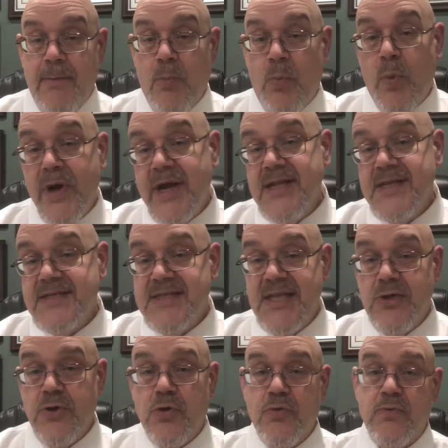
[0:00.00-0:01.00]
what it is
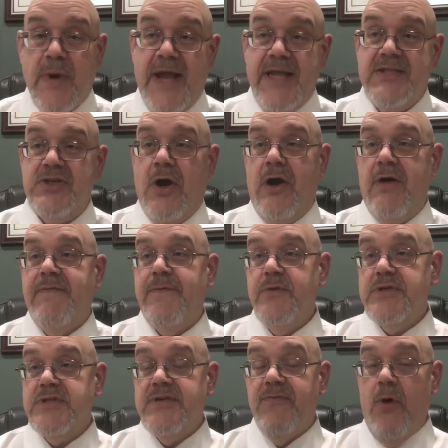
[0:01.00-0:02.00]
that your rights are.
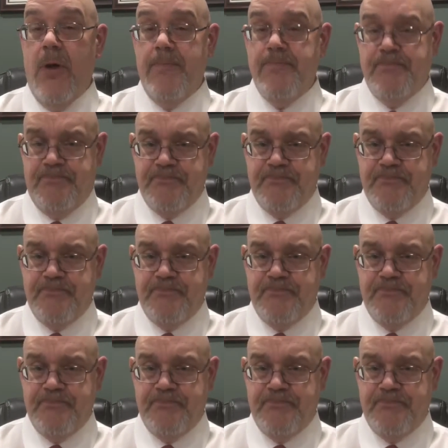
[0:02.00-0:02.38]
First of all,